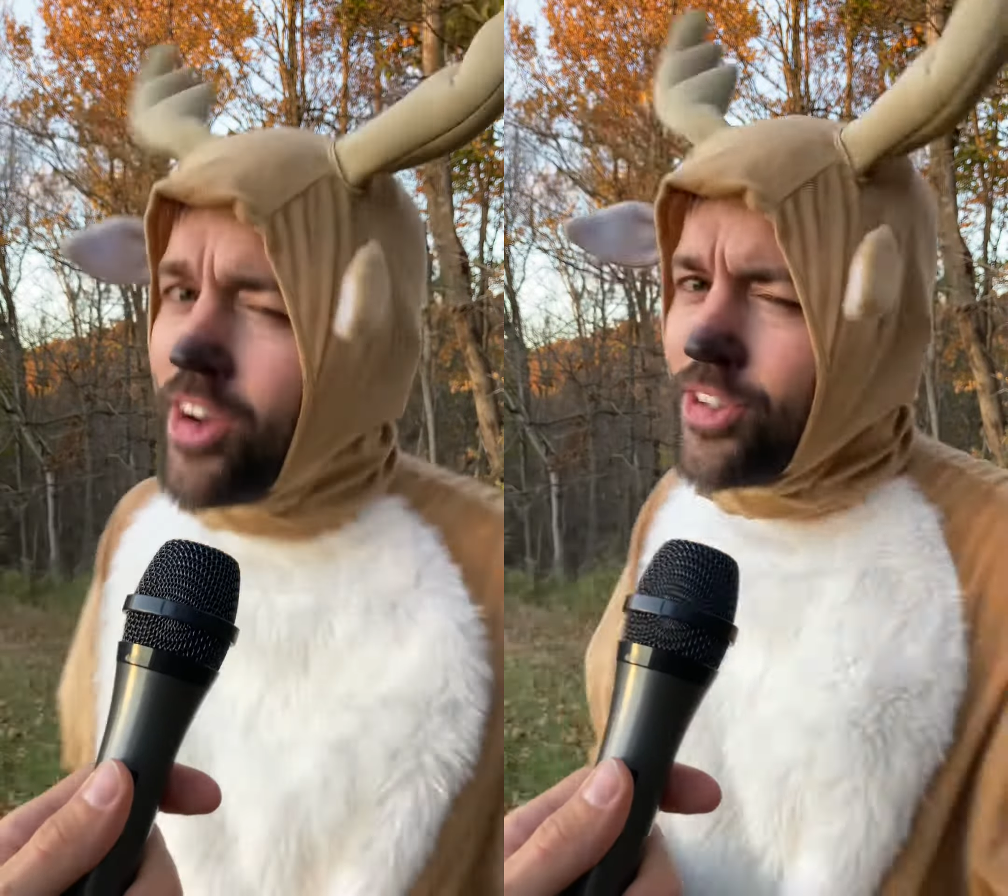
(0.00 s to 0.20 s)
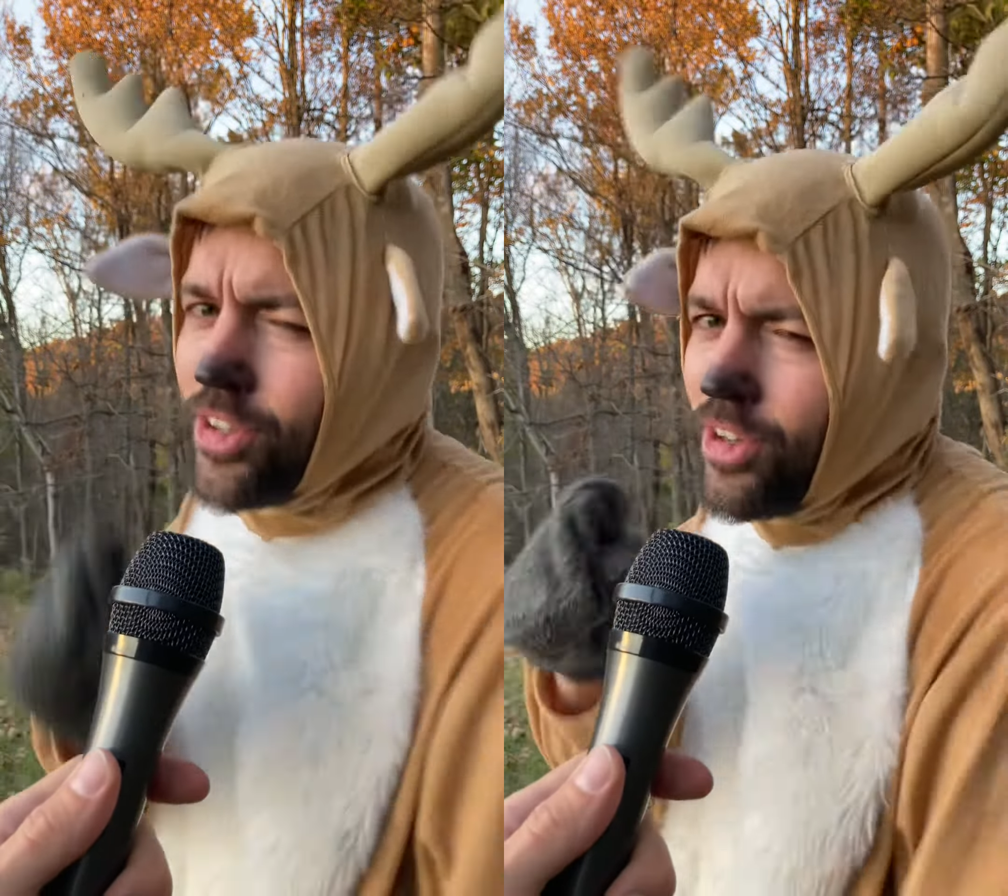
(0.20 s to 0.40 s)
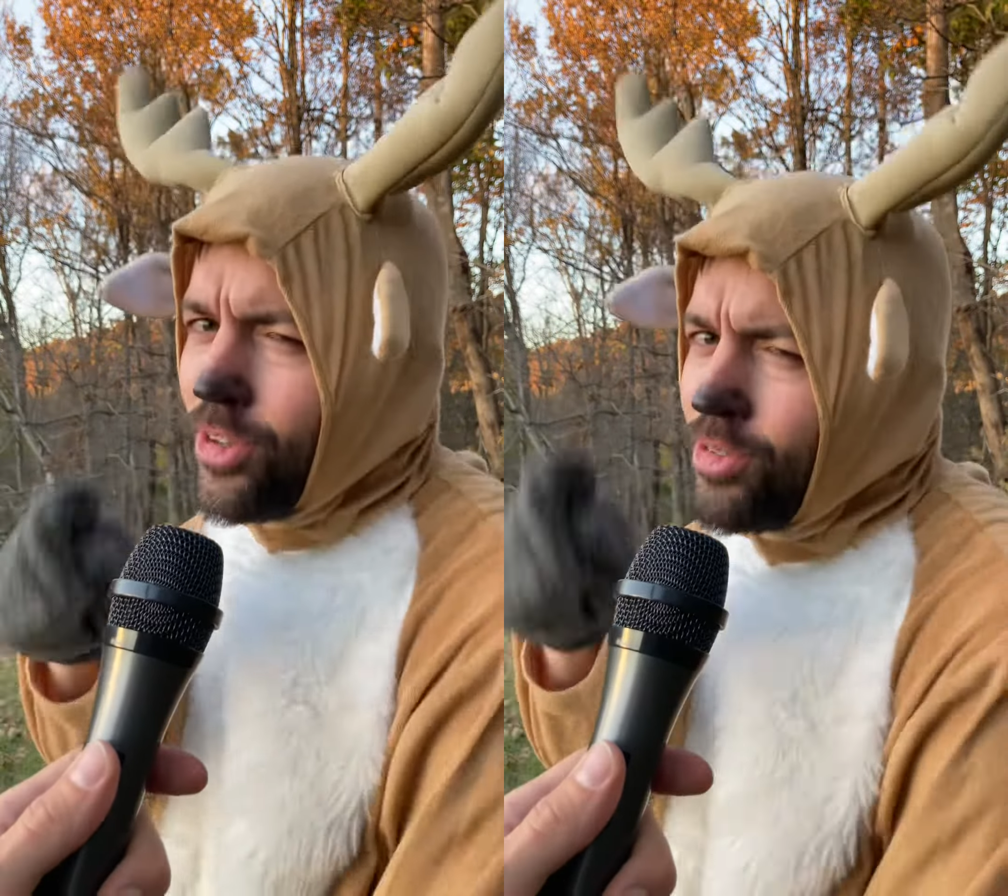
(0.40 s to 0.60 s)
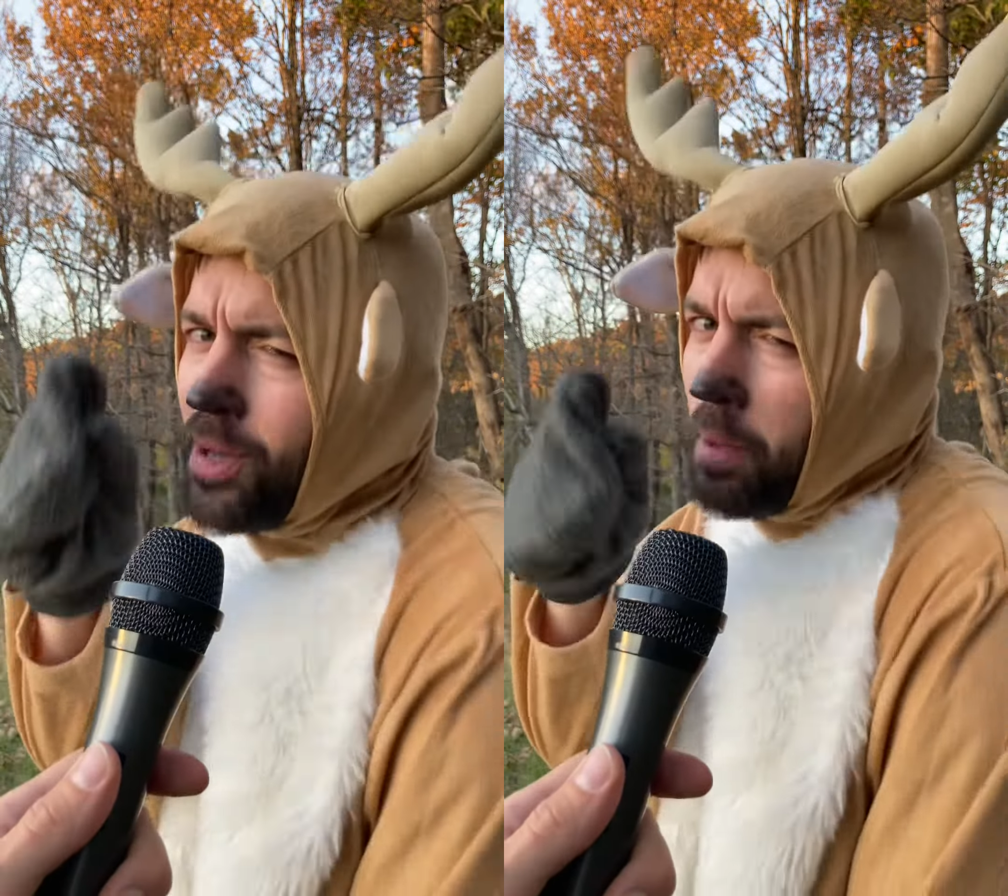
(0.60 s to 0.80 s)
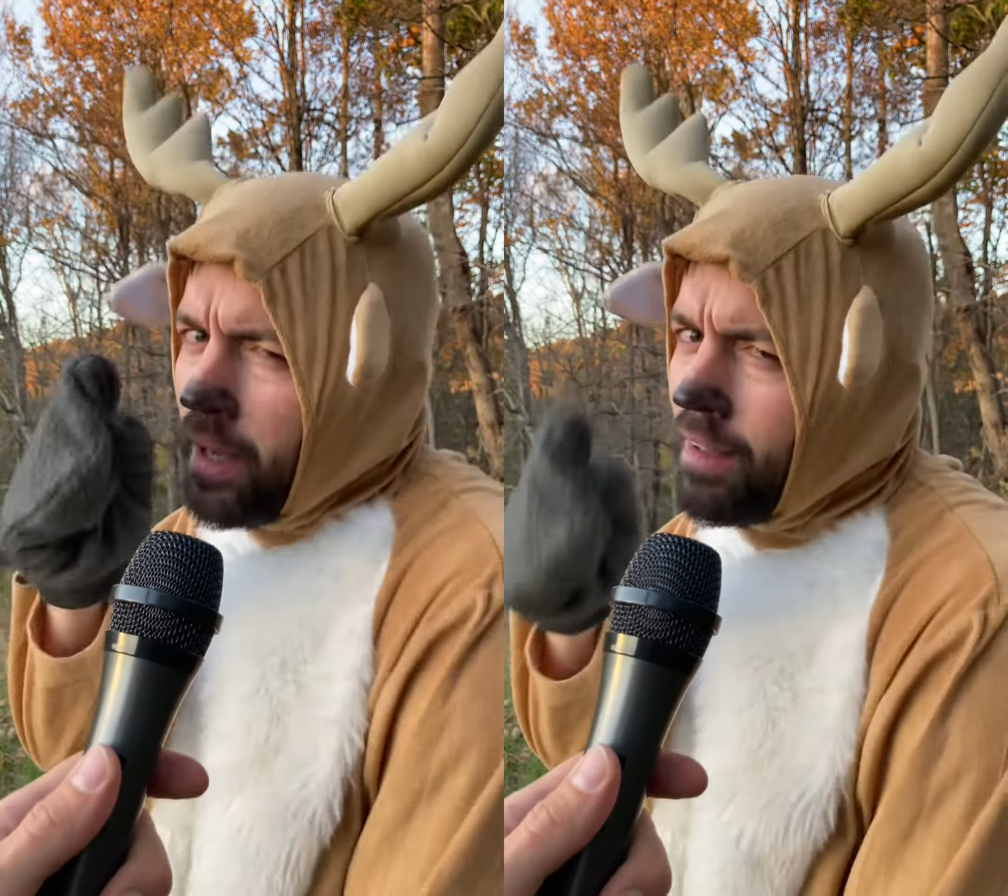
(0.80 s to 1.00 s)
Should've used that
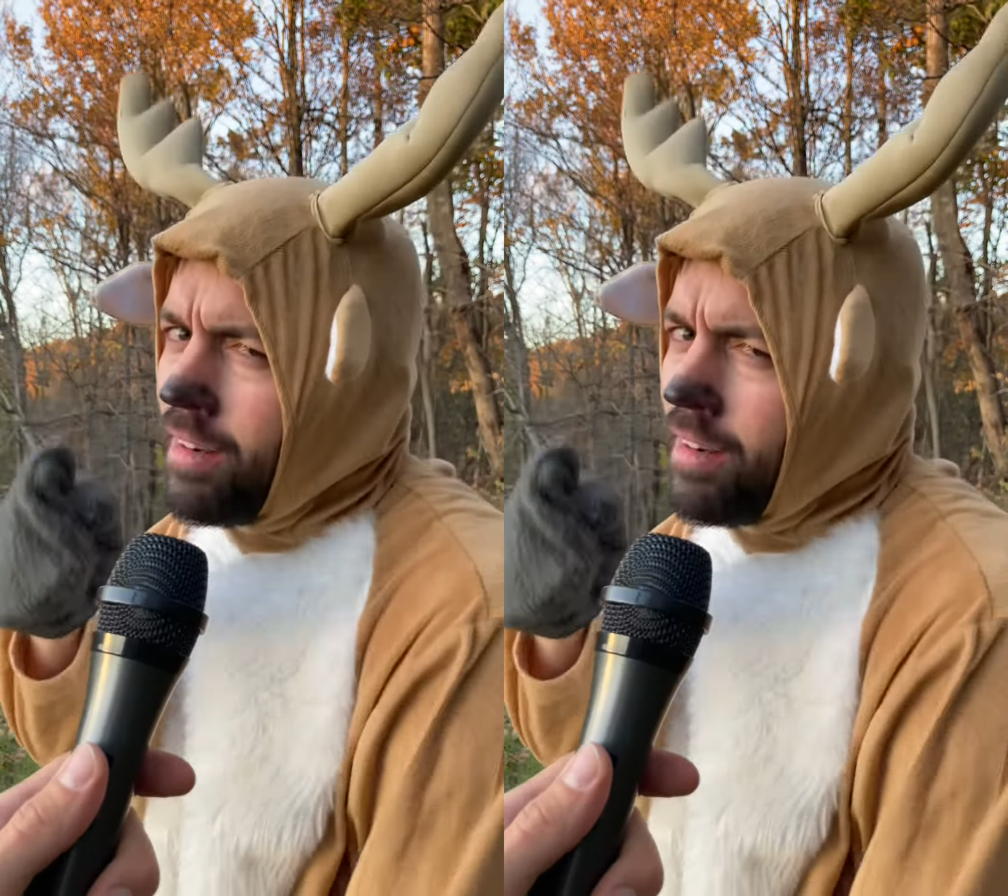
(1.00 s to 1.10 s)
peanut